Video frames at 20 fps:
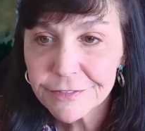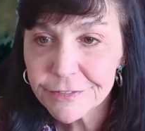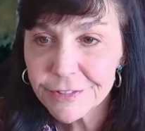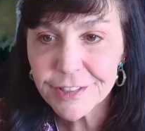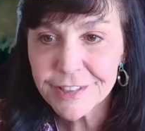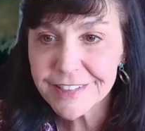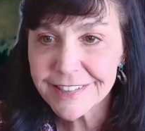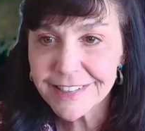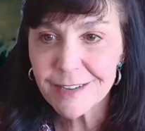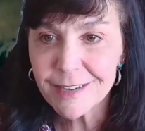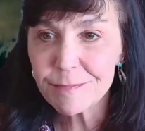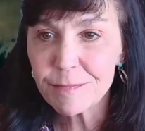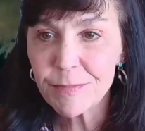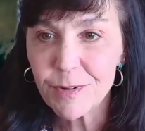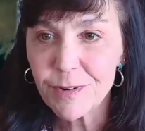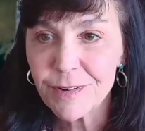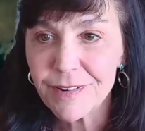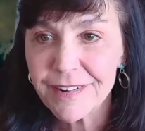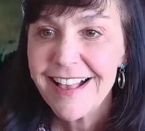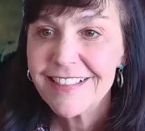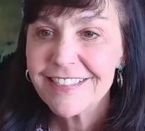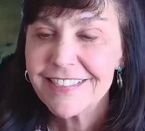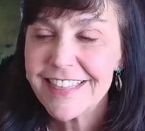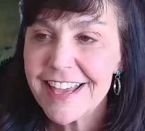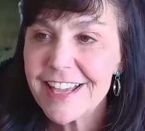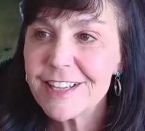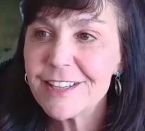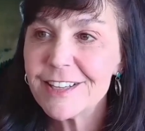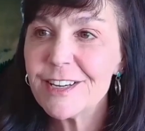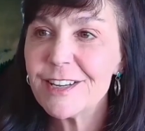for example,
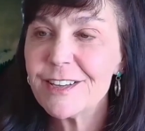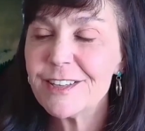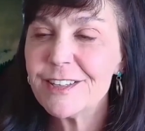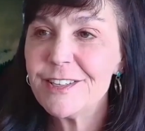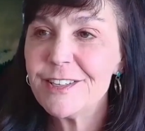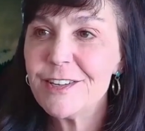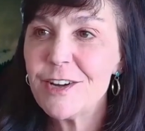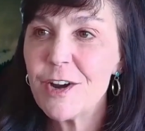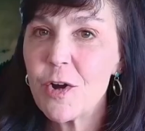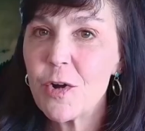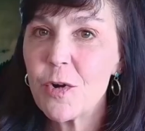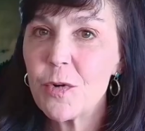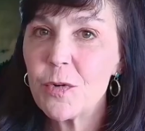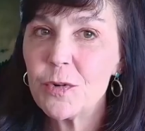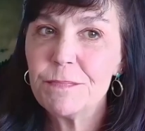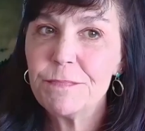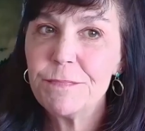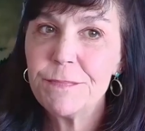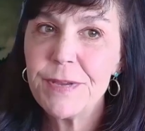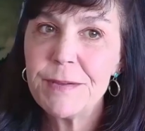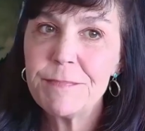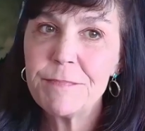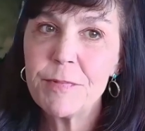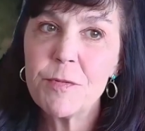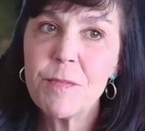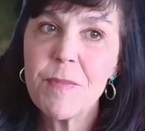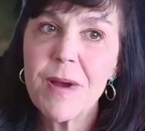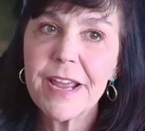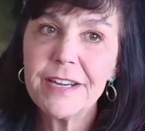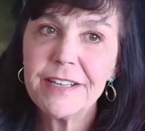then, people
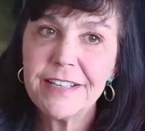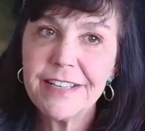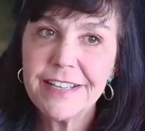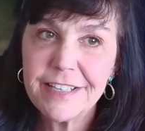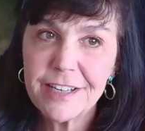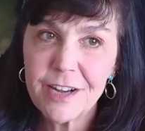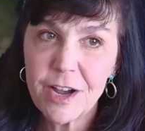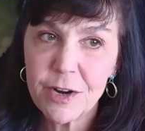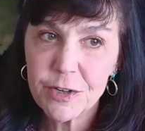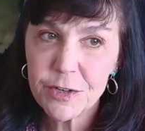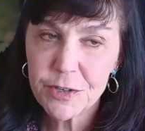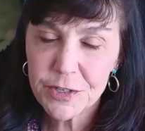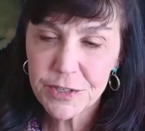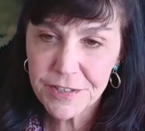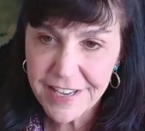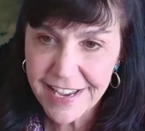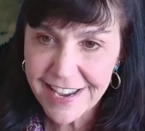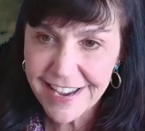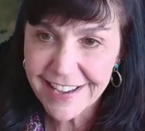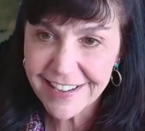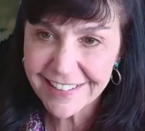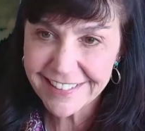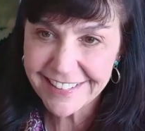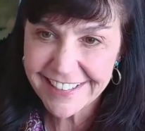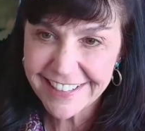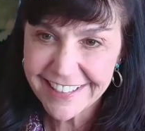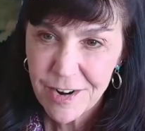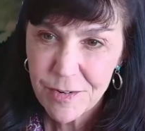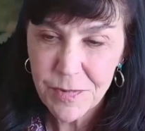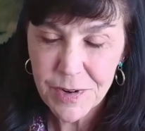might need to
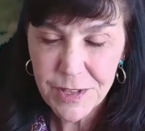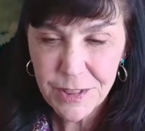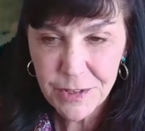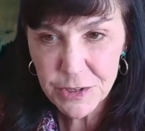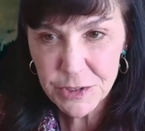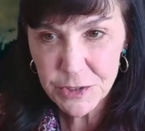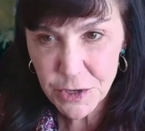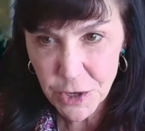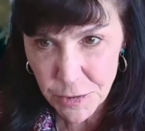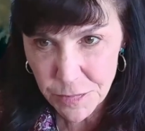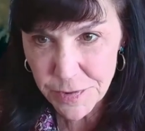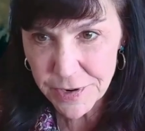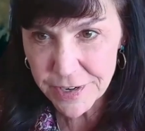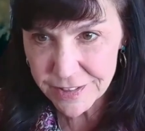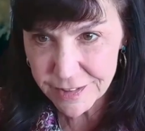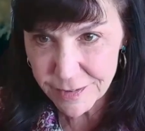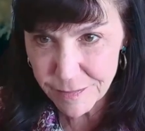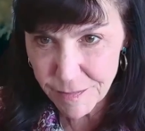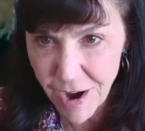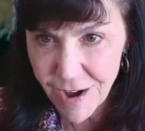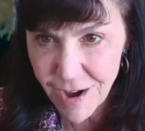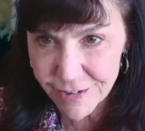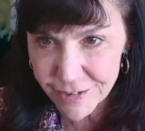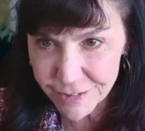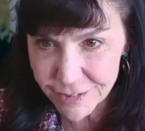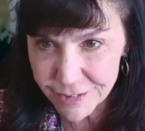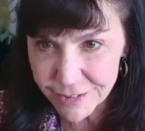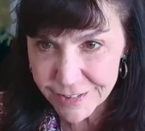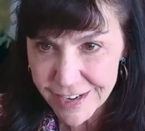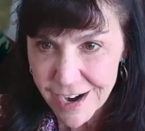understand when they're interpreting the
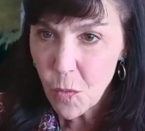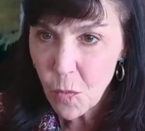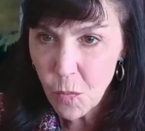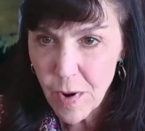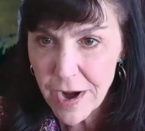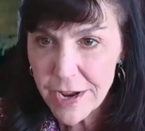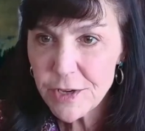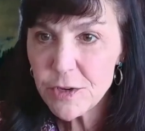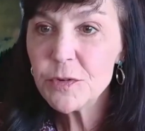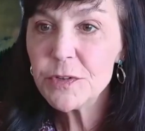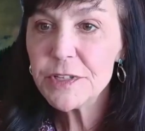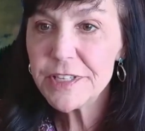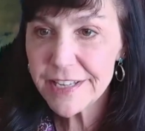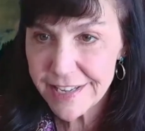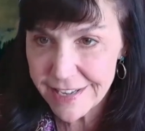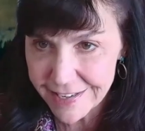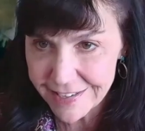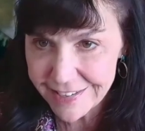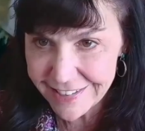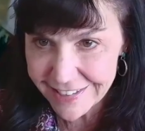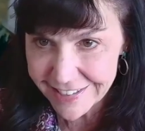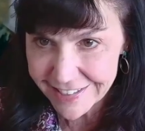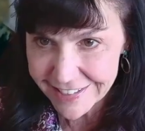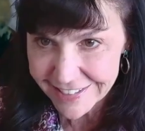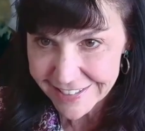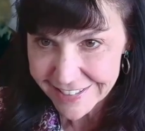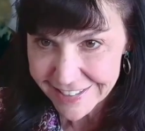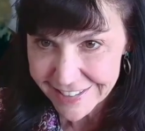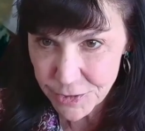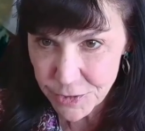model what you did
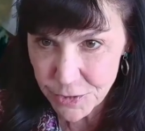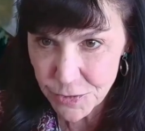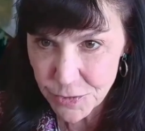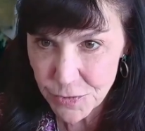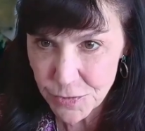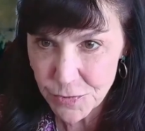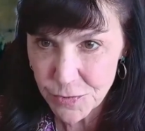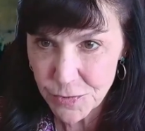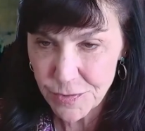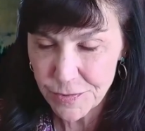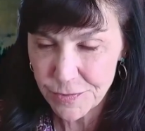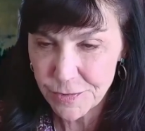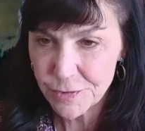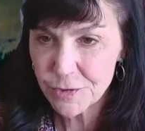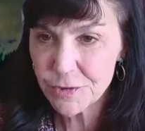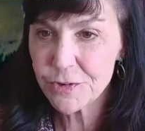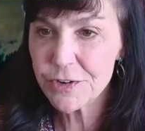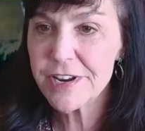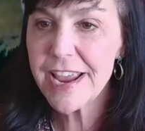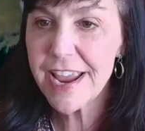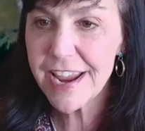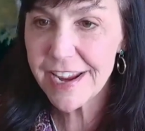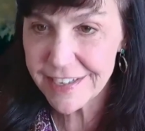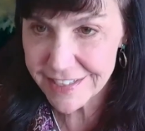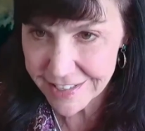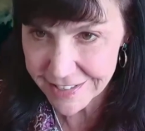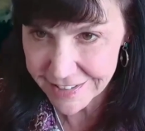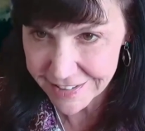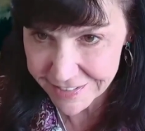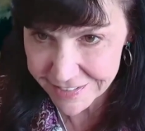to
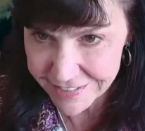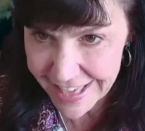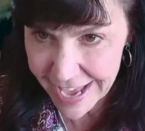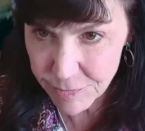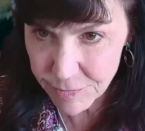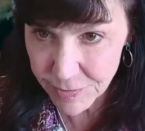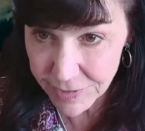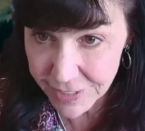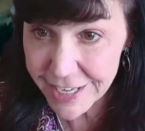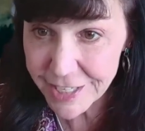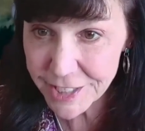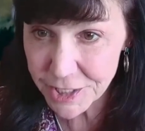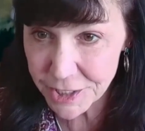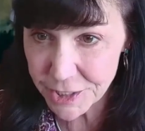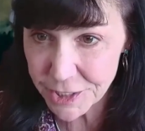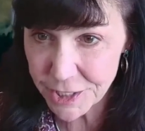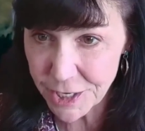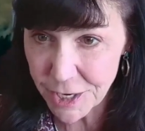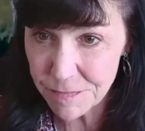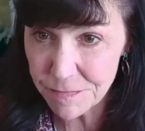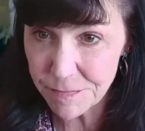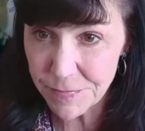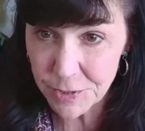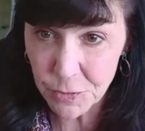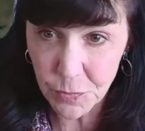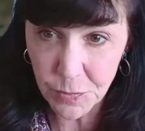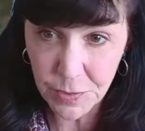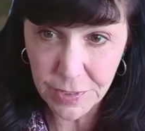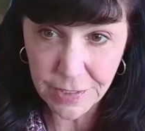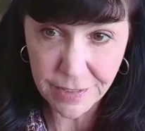create that relationship
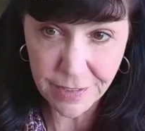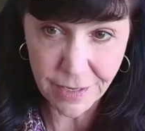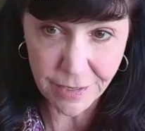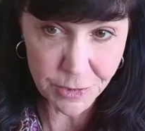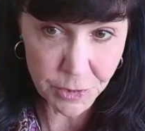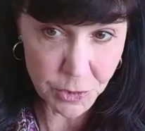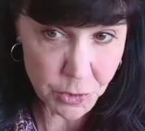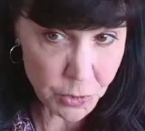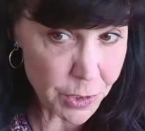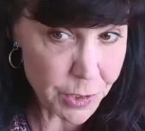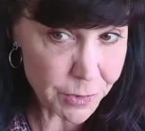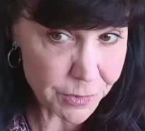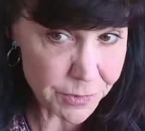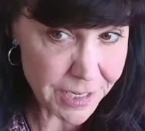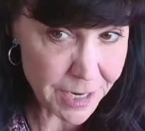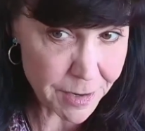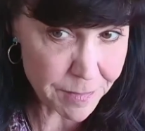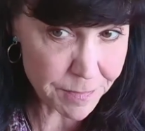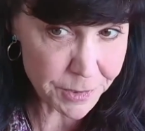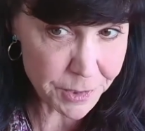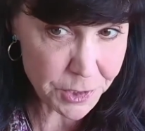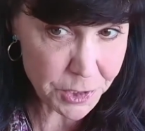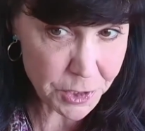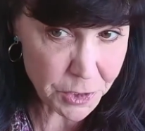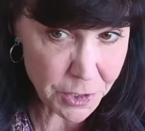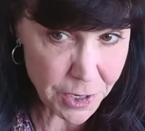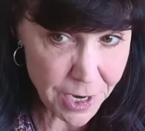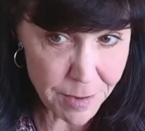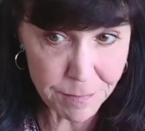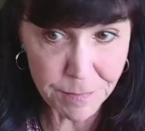between soil
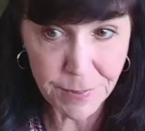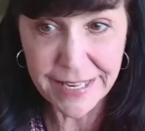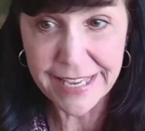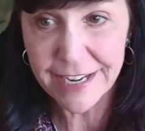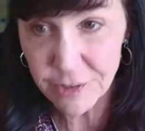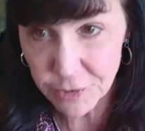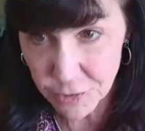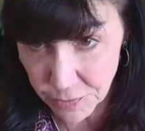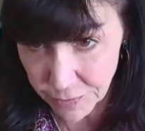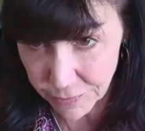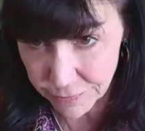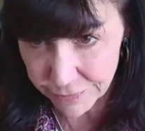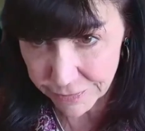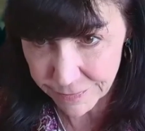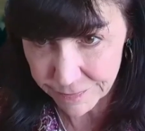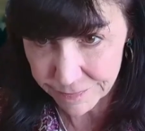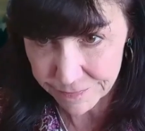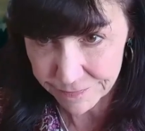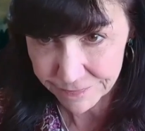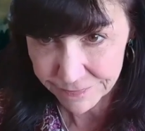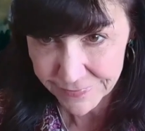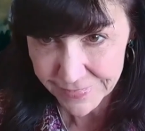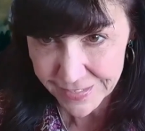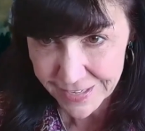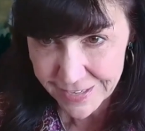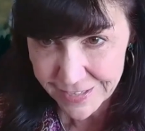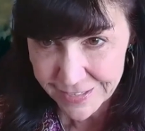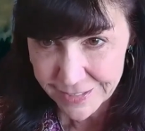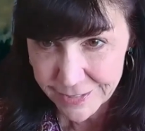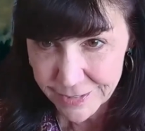temperature and plant growth.
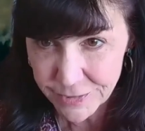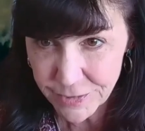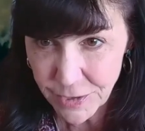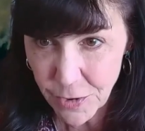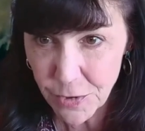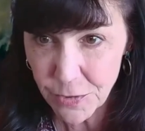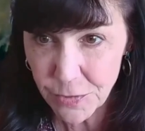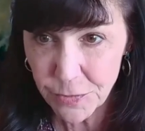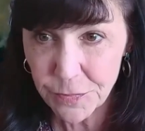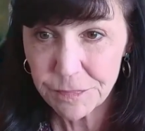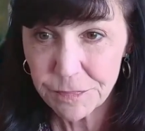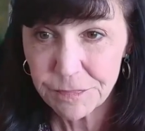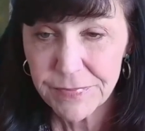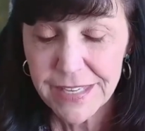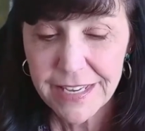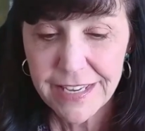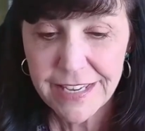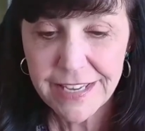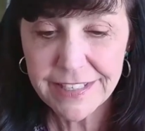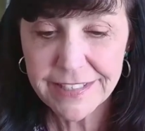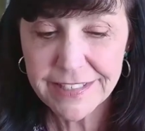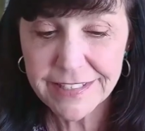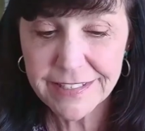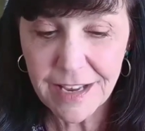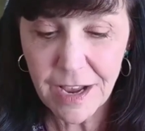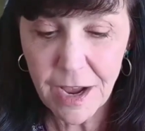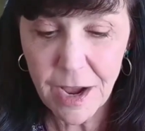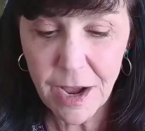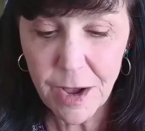So it's